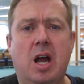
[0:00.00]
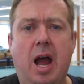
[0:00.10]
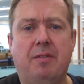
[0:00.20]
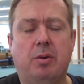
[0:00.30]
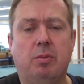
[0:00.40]

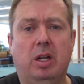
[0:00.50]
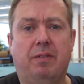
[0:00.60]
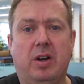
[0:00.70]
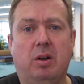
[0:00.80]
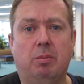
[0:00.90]
Haven't really
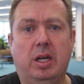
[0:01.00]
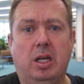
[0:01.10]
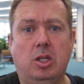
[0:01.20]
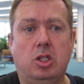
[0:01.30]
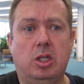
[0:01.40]
found my
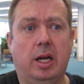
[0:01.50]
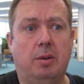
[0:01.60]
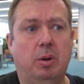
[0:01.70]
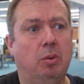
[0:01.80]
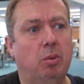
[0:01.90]
niche yet.
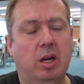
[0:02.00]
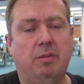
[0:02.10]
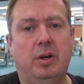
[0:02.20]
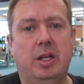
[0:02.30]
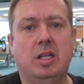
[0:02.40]
But
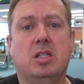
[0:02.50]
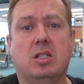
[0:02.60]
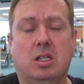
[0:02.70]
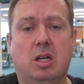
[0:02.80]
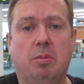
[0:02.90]
whatever it is,
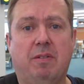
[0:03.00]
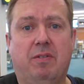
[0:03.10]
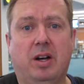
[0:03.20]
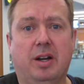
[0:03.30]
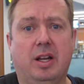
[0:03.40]
it's gonna be
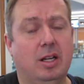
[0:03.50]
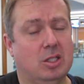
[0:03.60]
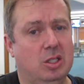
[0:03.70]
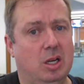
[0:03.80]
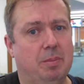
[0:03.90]
fun and it's
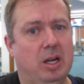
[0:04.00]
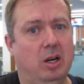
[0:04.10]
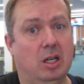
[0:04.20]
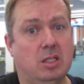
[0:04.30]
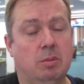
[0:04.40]
gonna be
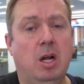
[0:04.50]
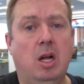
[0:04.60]
awesome.